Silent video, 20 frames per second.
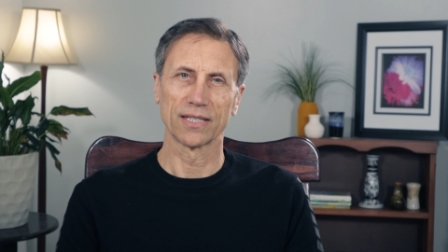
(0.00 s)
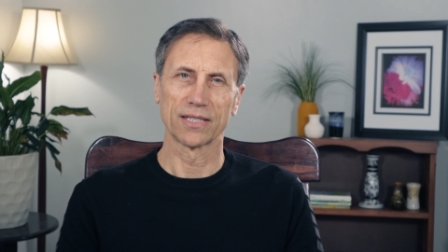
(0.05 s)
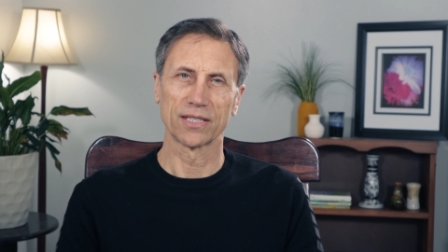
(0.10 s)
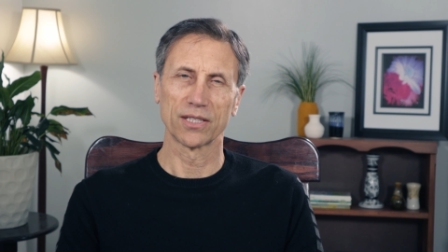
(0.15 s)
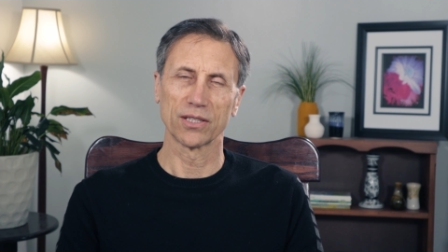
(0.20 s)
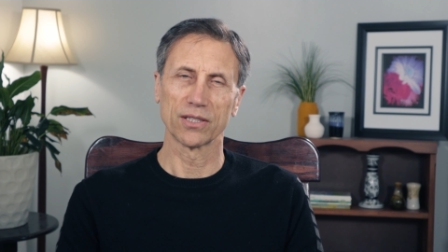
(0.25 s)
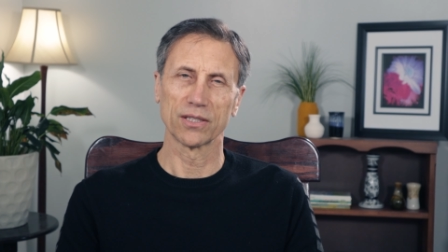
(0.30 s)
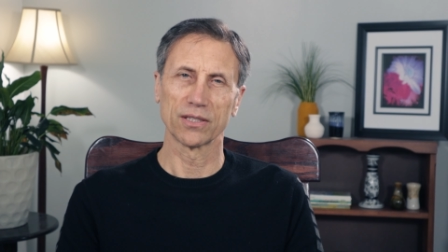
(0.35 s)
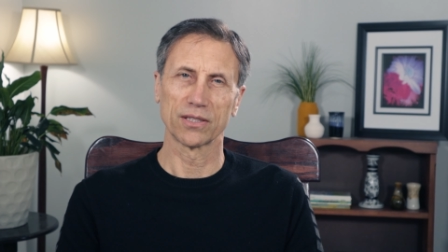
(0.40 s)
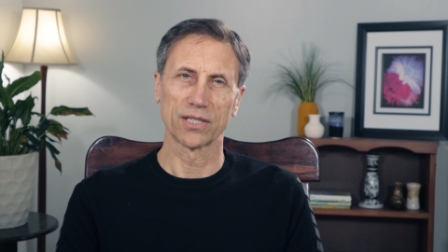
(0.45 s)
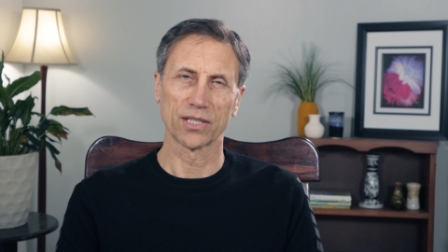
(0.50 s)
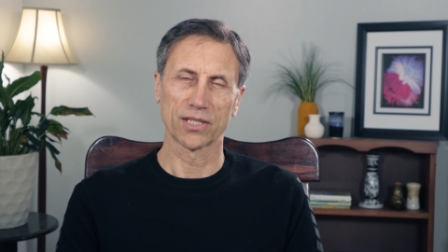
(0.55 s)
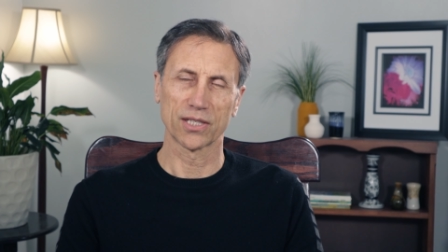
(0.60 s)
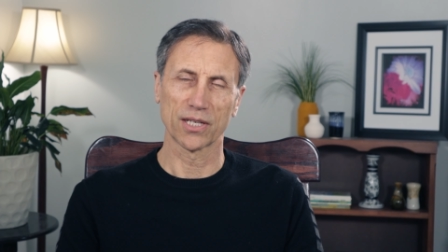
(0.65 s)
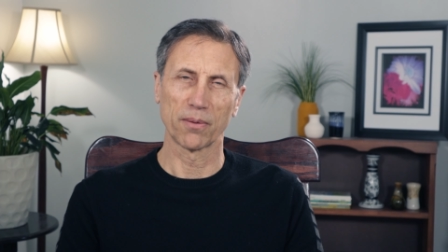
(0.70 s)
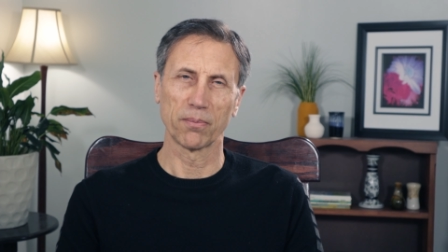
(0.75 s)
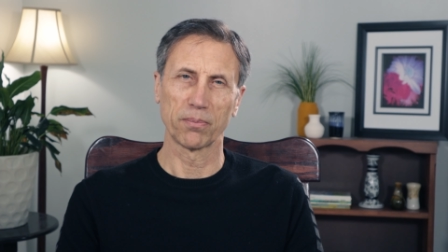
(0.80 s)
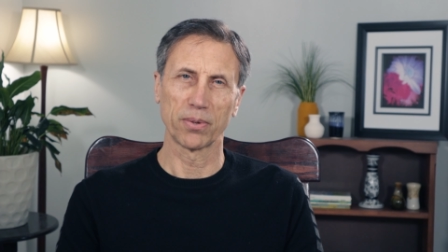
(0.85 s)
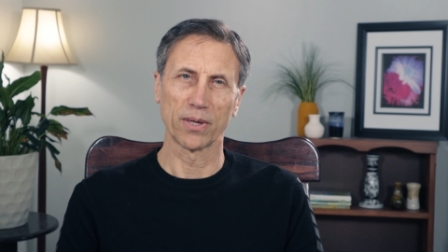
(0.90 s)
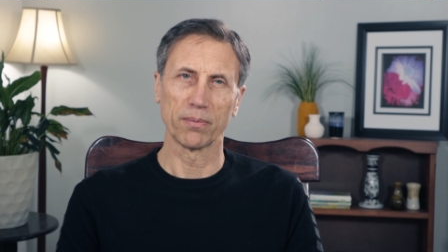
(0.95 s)
to
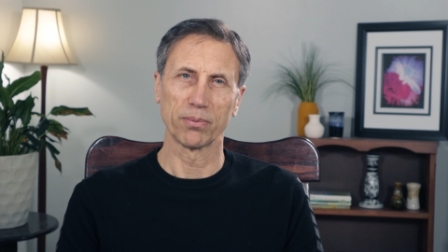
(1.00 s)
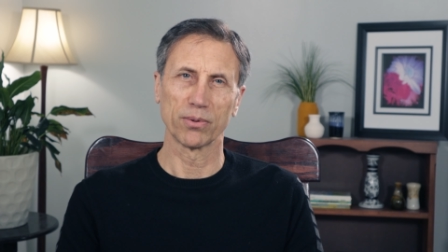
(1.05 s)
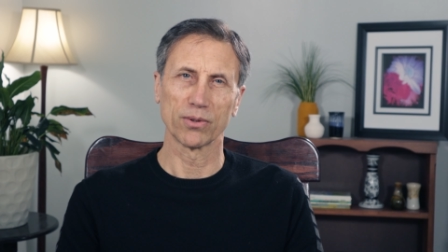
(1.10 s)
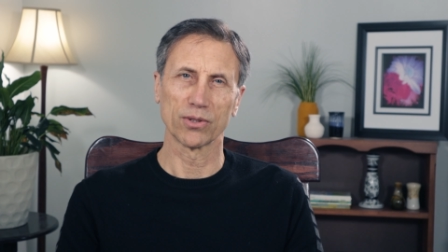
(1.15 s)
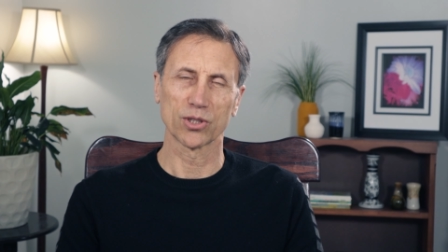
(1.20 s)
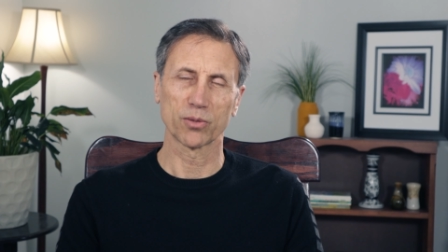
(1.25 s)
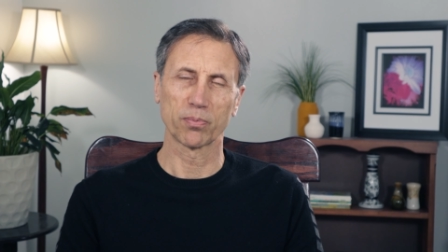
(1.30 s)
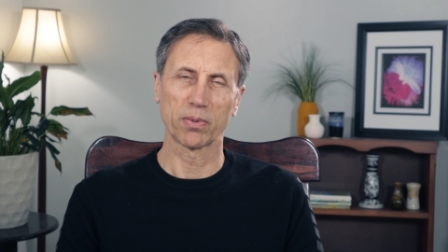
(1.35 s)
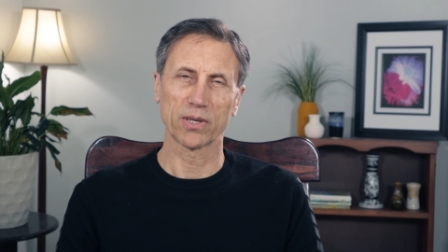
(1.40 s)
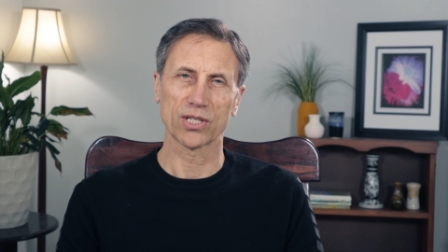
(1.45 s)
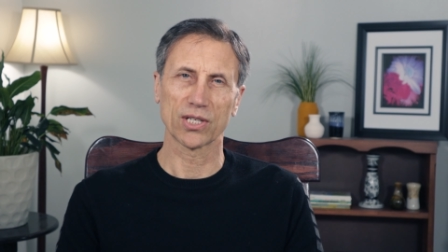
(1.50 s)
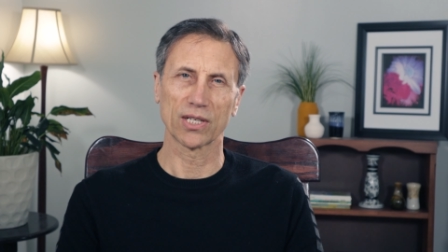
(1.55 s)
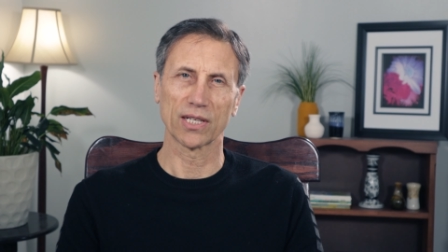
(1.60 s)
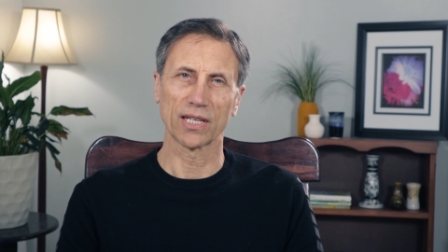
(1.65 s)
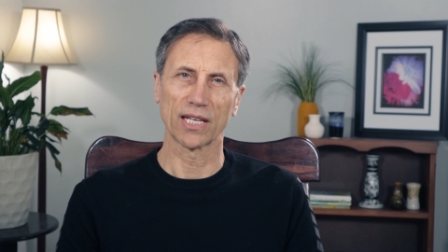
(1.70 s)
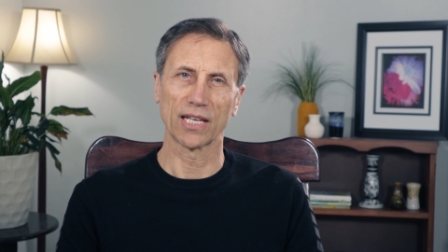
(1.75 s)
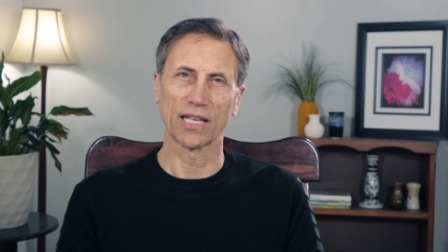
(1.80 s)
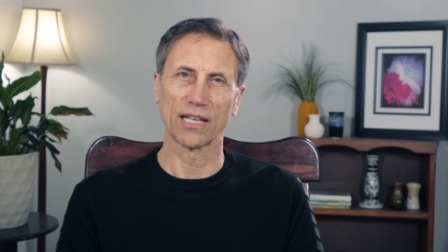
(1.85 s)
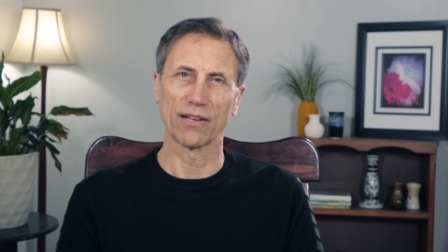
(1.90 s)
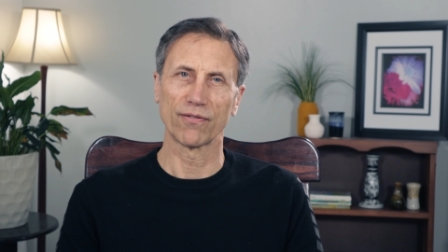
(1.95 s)
some people,
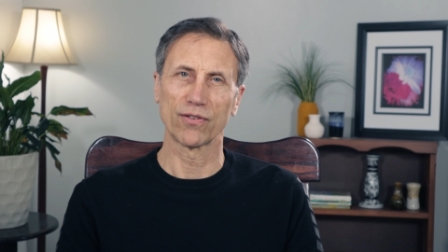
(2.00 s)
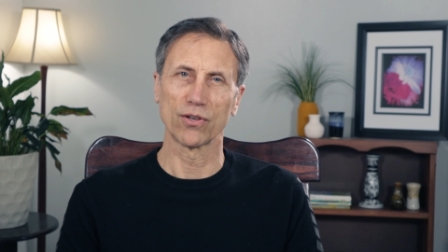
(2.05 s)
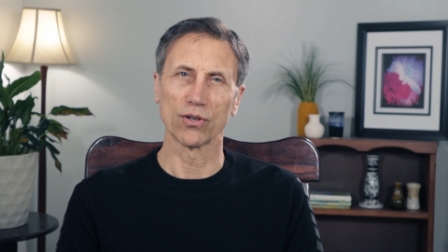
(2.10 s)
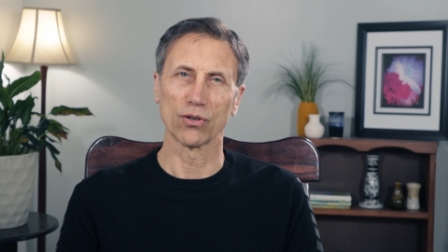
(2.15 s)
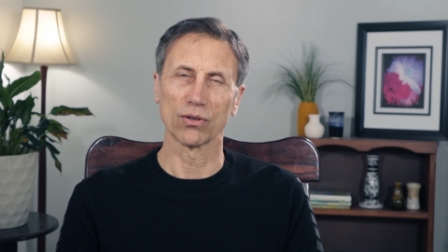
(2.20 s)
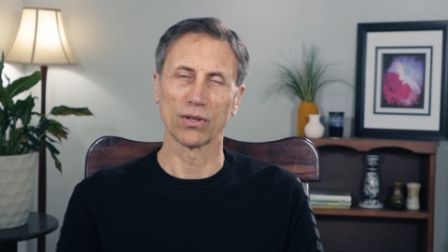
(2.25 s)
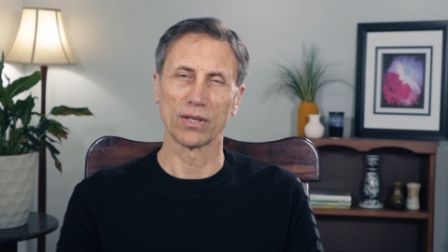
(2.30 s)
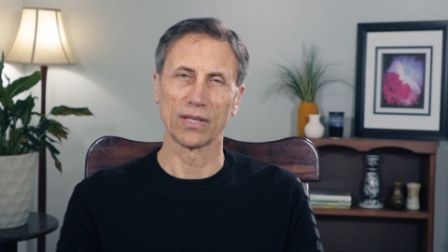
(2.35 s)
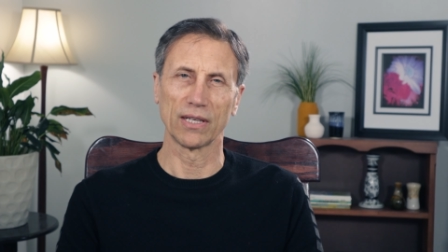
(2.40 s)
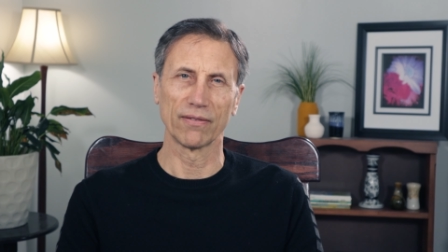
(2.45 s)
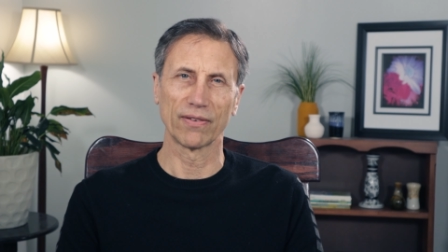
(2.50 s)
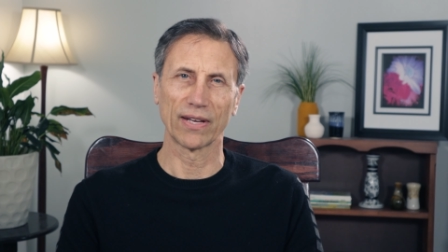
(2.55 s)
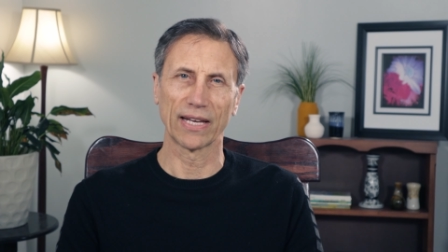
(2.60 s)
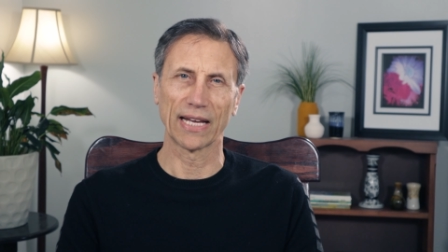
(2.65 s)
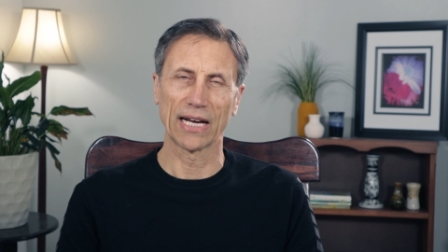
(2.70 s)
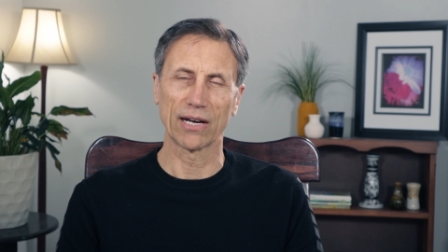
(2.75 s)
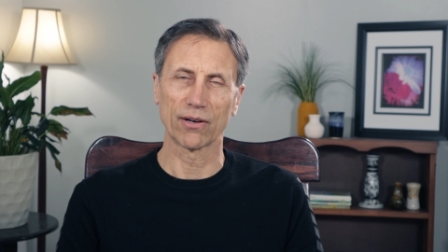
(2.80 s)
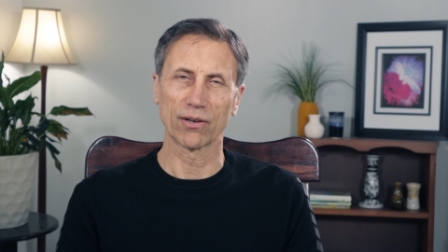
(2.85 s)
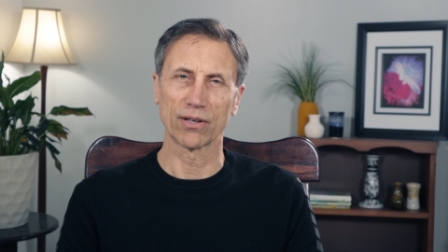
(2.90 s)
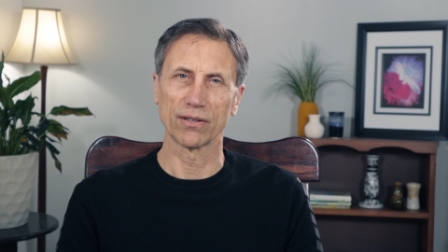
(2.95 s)
especially if you're living
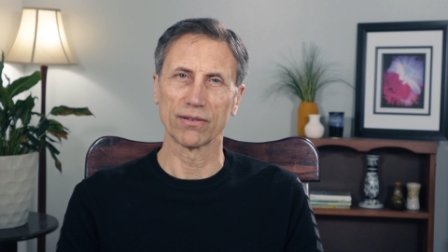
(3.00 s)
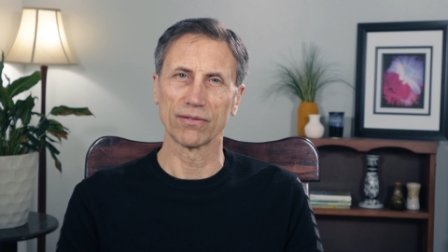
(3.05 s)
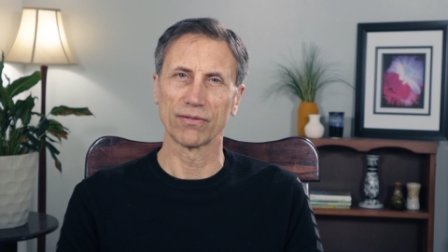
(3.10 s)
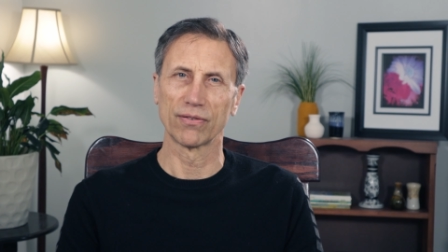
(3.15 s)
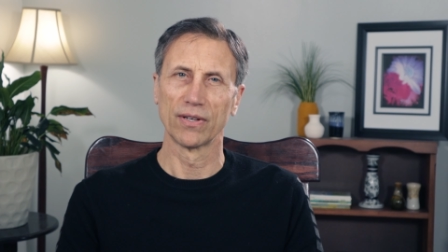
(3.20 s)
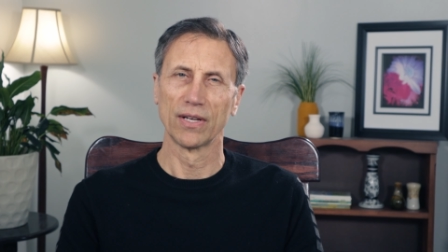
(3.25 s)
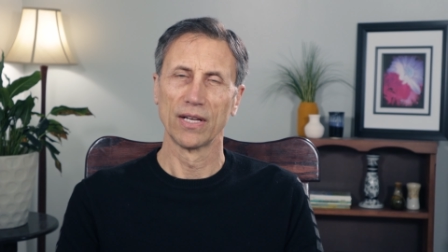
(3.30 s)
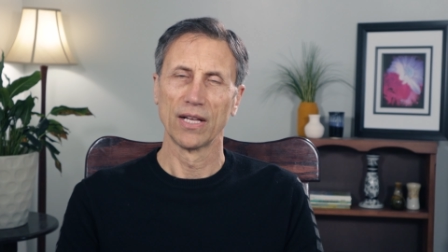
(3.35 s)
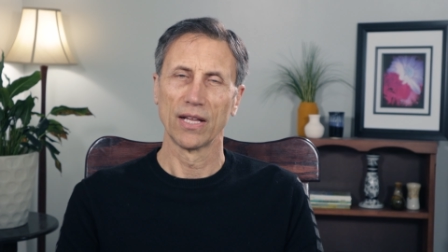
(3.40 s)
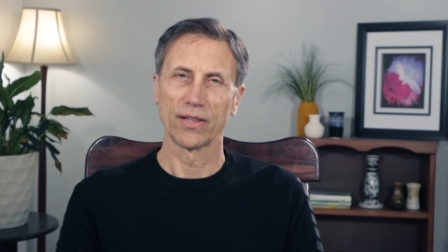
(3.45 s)
out of